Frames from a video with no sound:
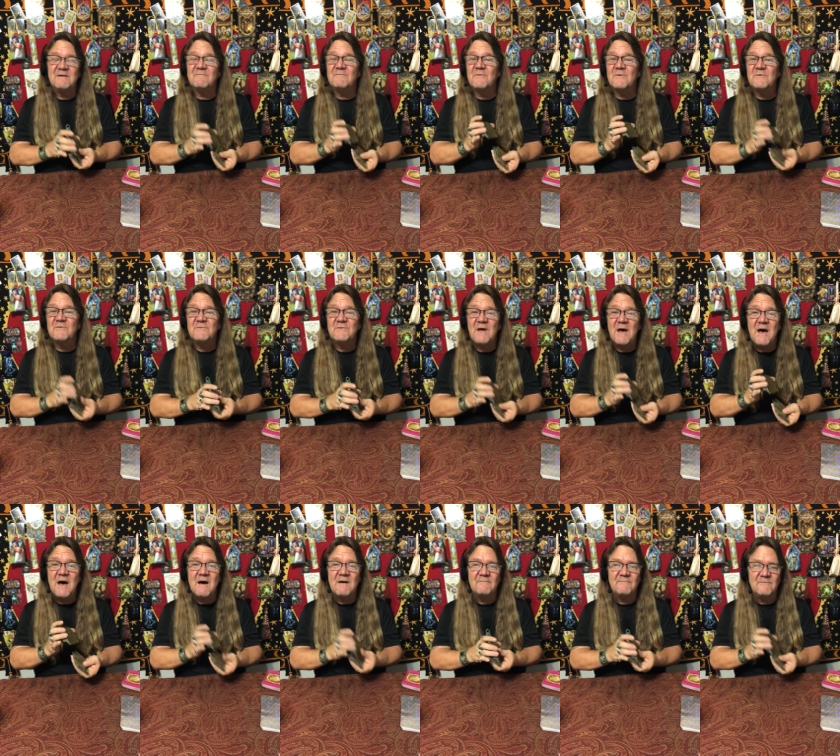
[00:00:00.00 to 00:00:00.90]
first
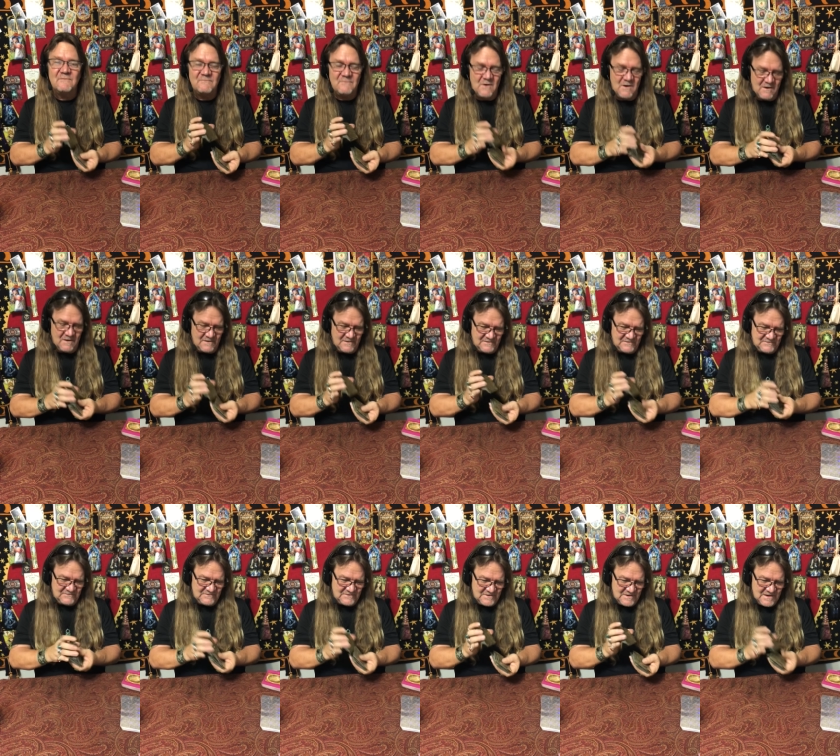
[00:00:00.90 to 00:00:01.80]
half of
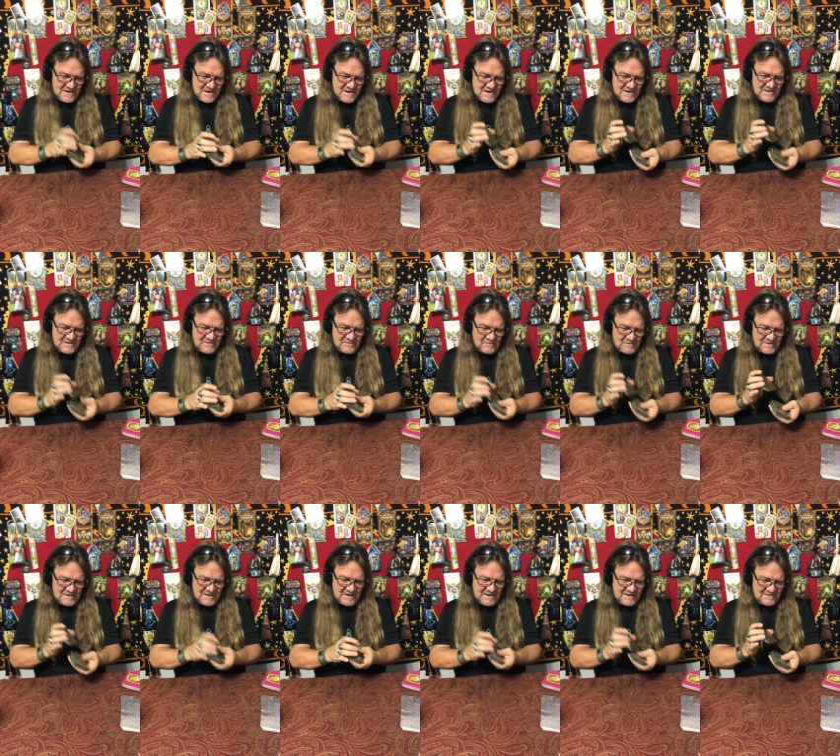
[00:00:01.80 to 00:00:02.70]
August
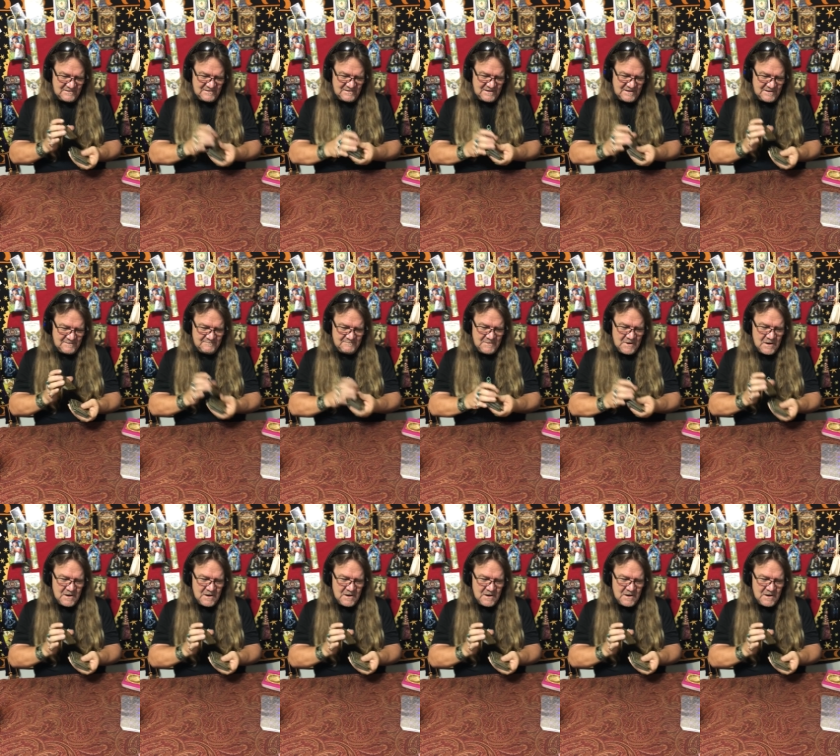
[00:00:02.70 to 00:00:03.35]
2018.